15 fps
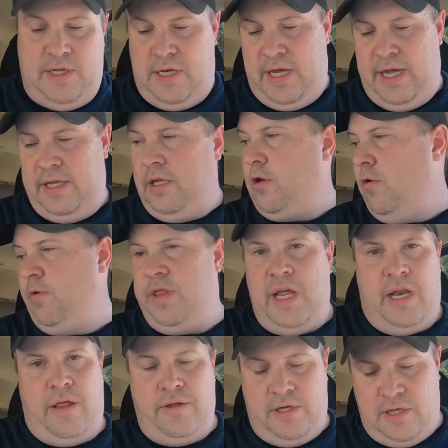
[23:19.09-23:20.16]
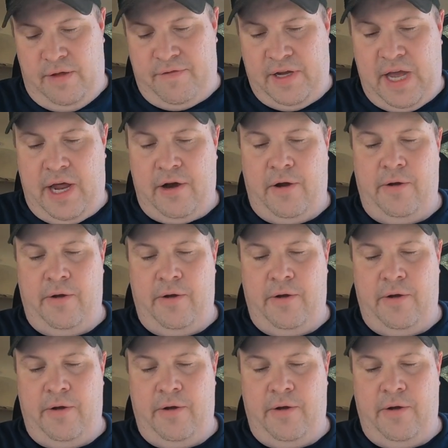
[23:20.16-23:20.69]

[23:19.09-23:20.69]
today to go with that other stuff I got